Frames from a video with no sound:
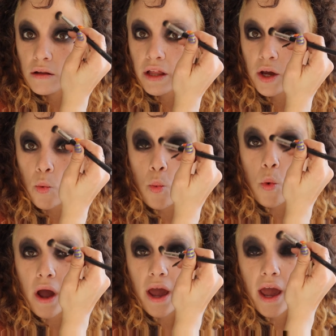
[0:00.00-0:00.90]
like
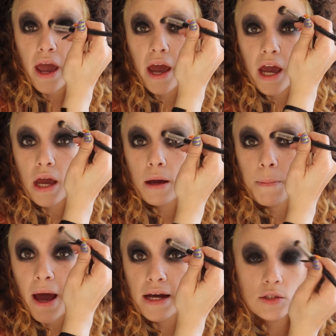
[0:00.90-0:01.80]
way
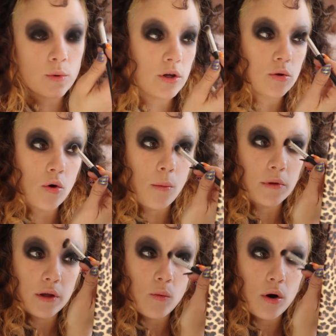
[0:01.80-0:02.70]
past where you
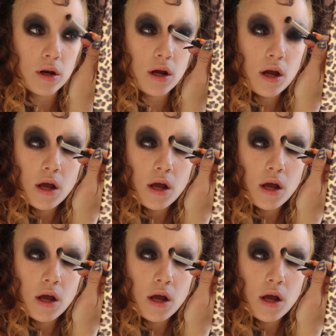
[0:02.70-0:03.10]
normally would.